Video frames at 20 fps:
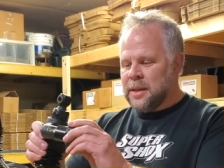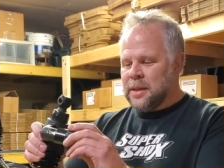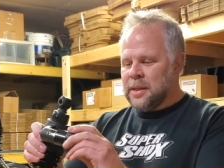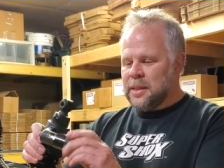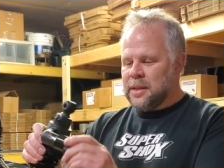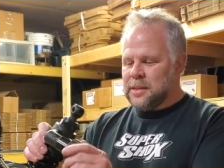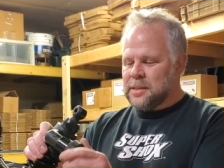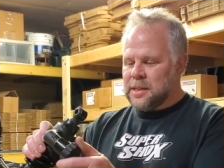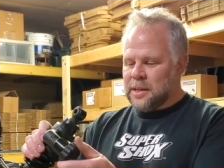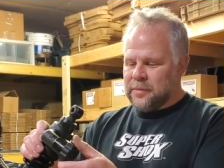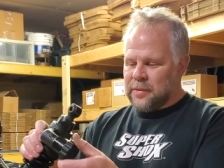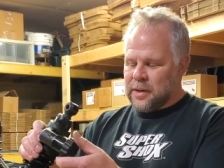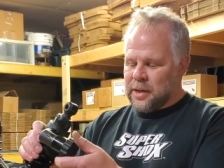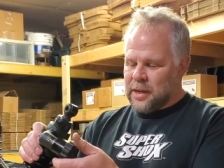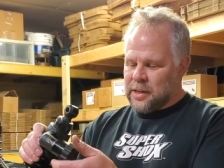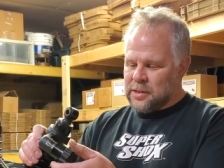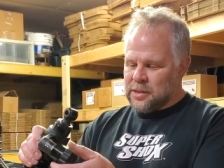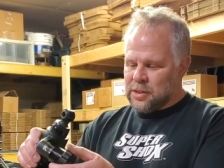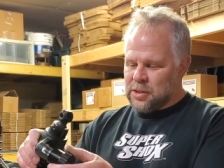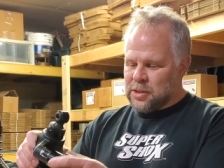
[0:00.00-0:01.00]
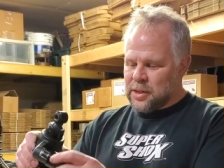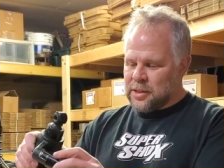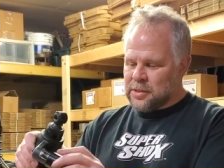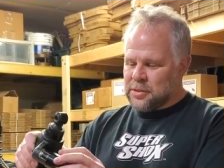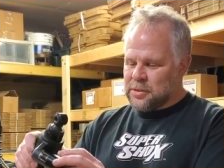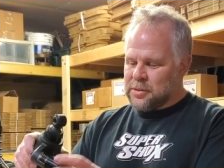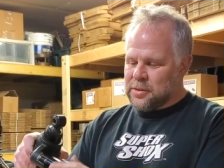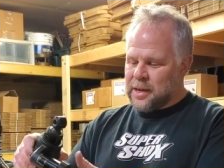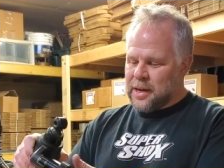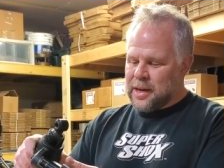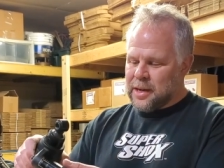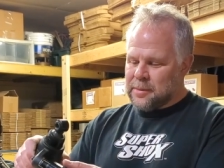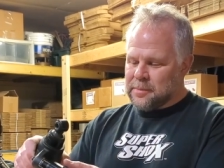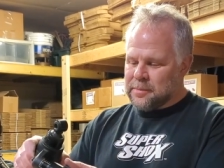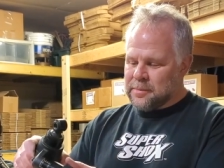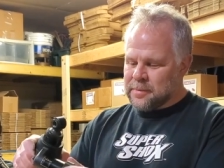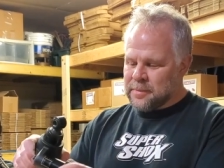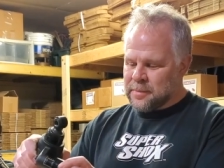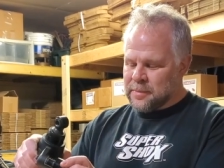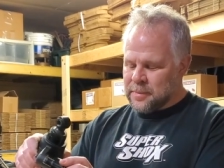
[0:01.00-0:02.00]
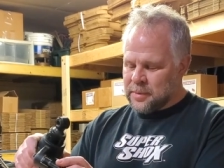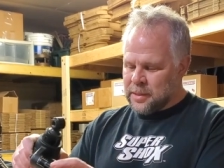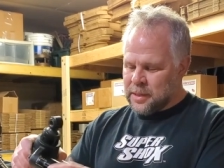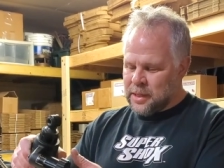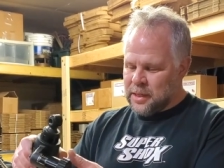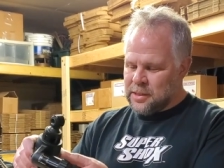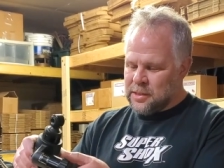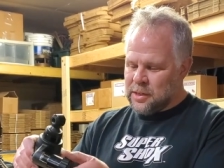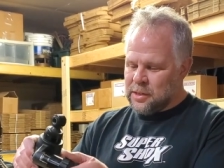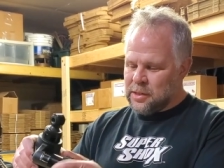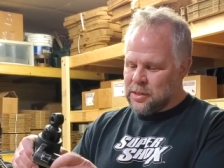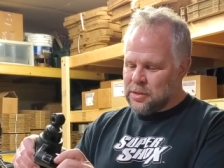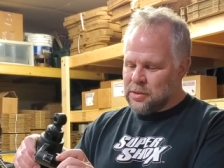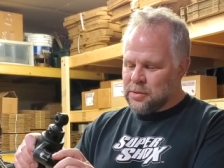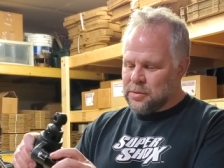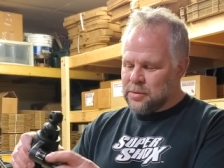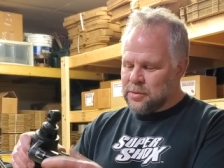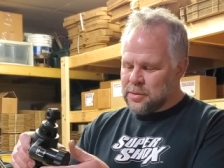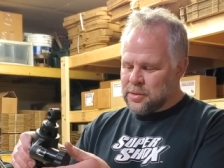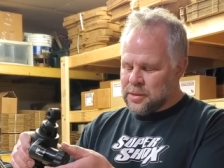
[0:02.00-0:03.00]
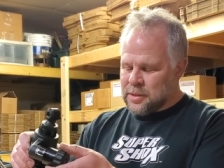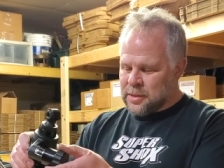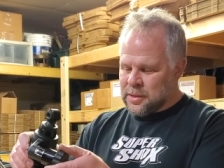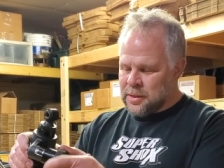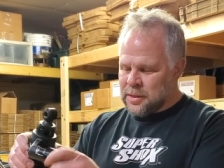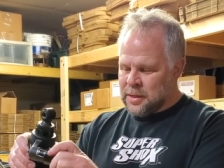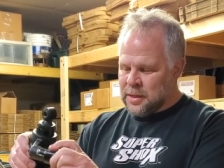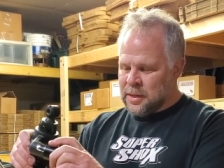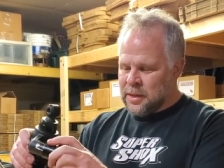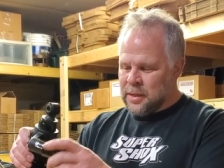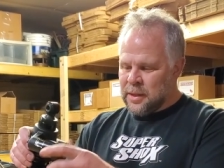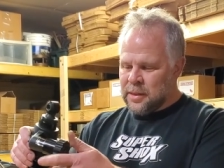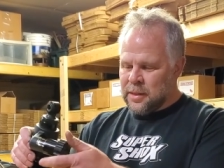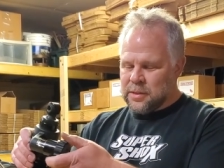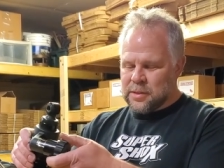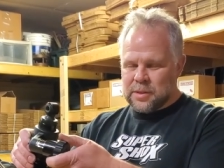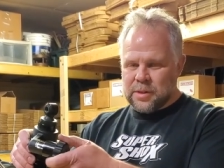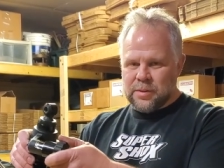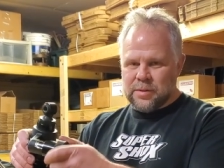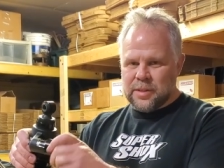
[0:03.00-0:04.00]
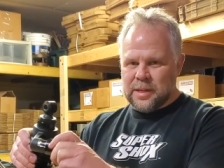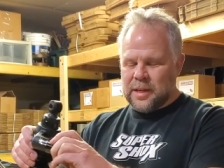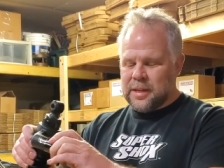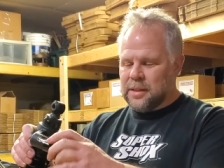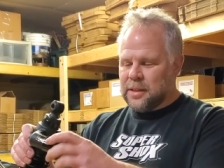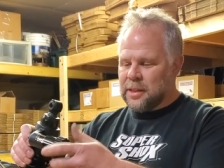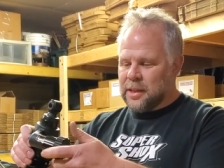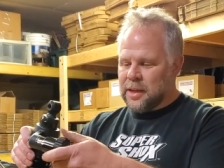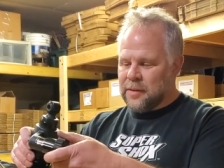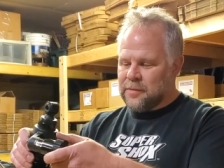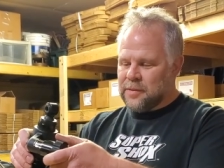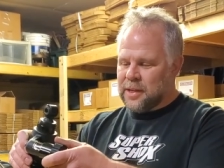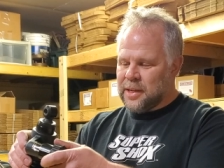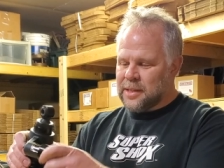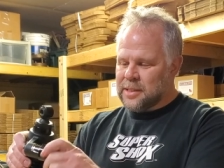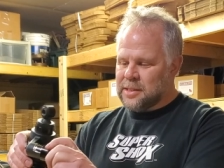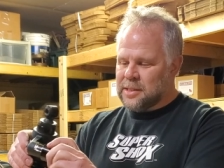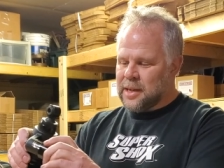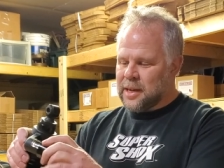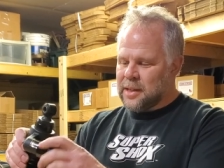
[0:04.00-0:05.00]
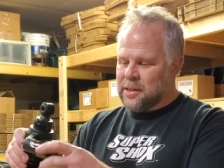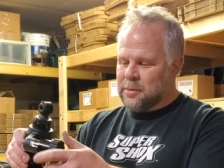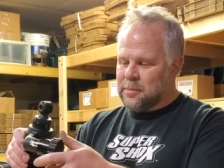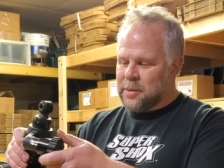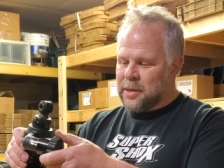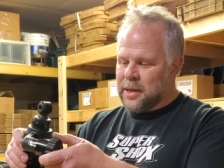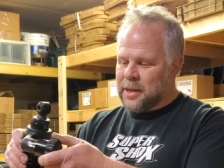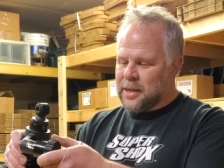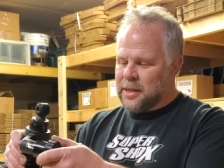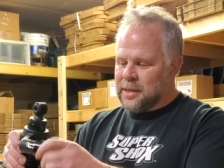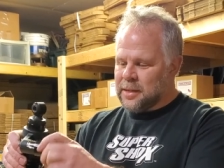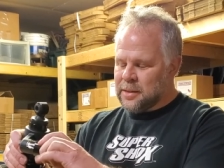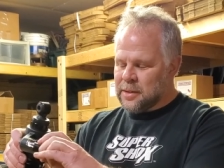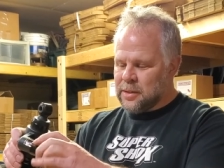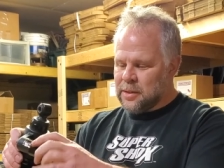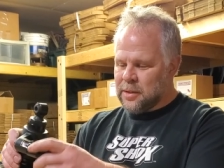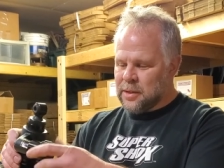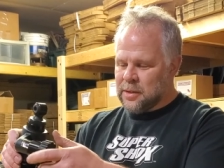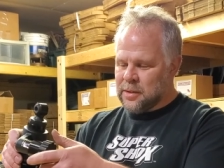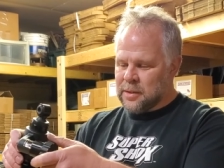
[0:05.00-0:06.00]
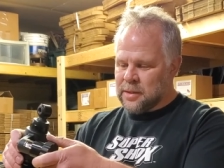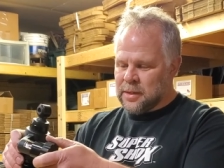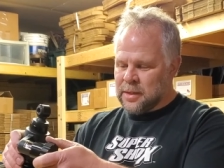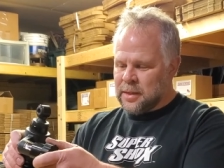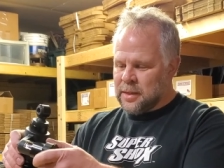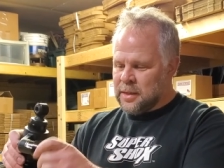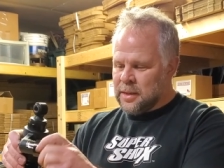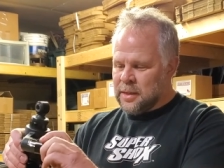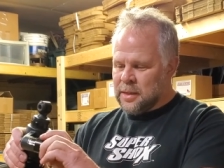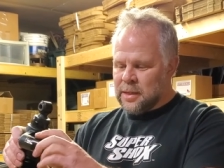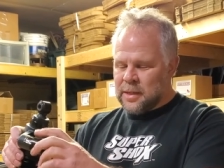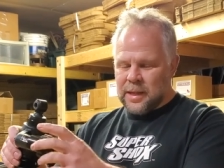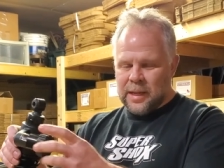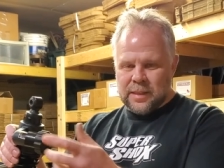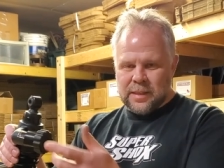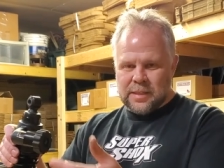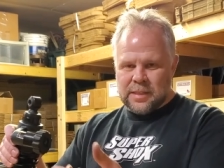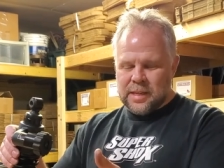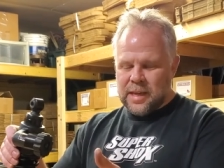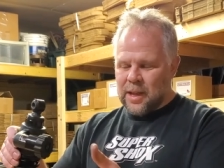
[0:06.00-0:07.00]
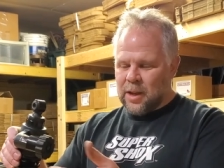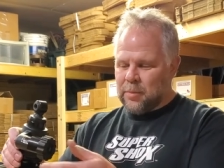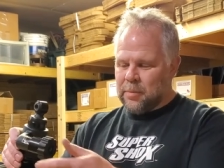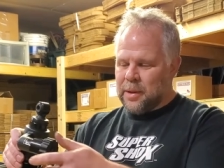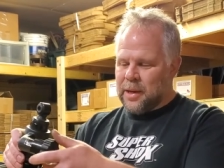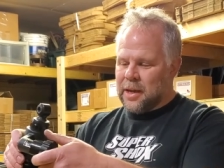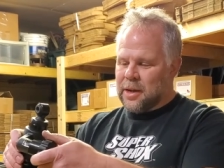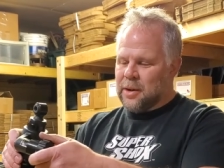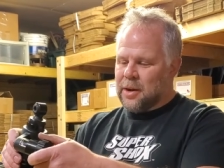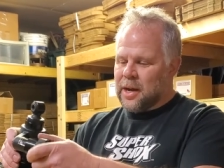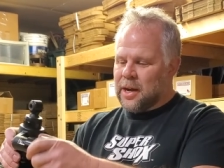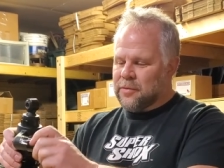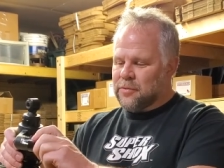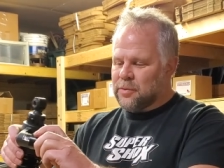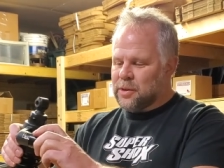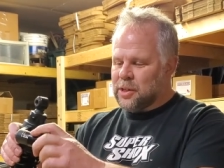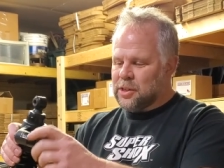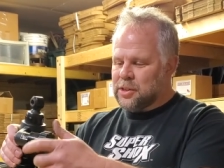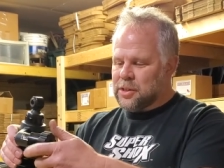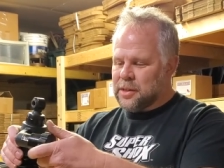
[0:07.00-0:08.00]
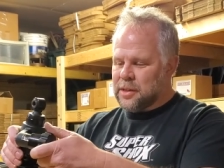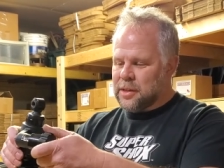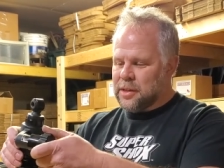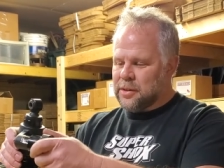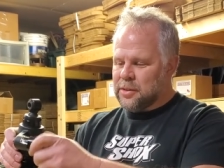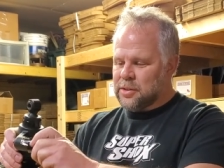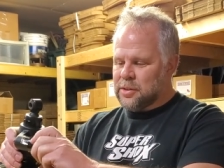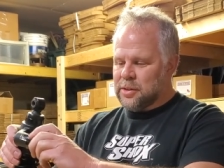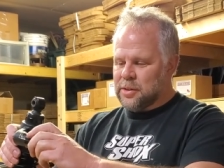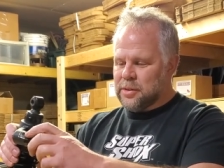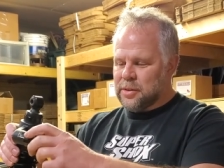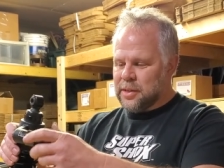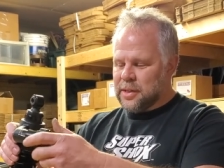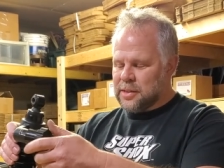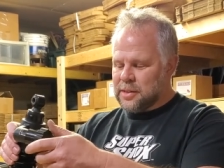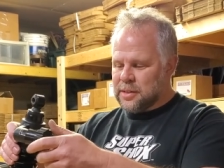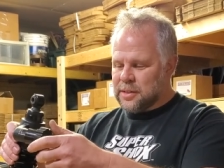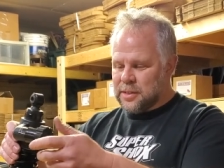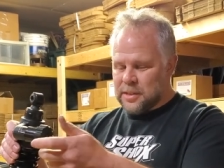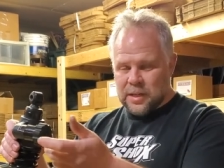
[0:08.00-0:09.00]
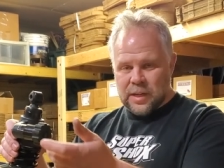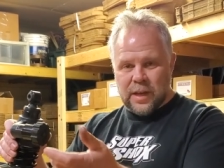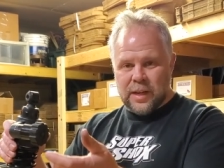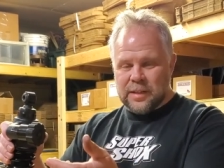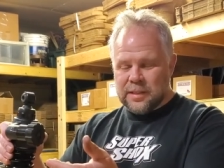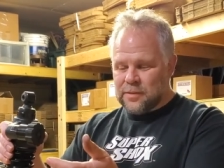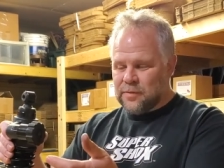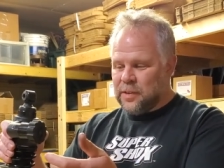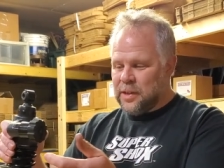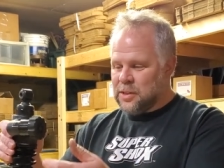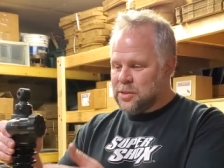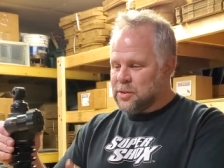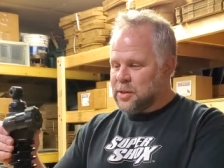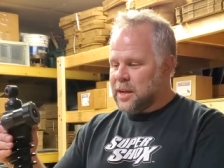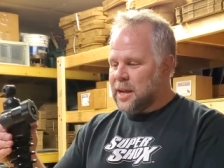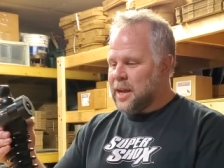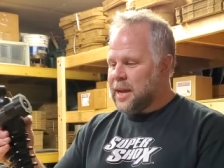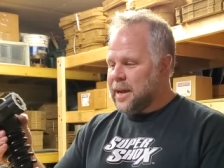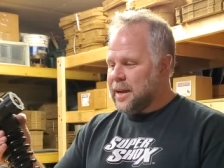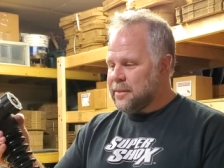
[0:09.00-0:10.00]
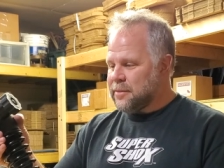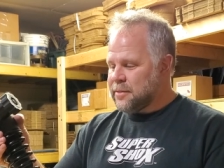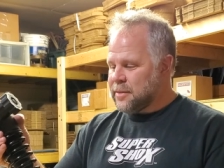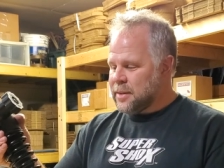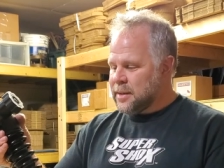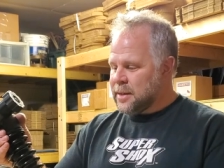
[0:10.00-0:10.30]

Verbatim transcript: These have a nice adjuster on them, easy to use. This goes on the left-hand side of the bike. You can take the saddlebag off, reach in there, turn this. It's a nice feature to have.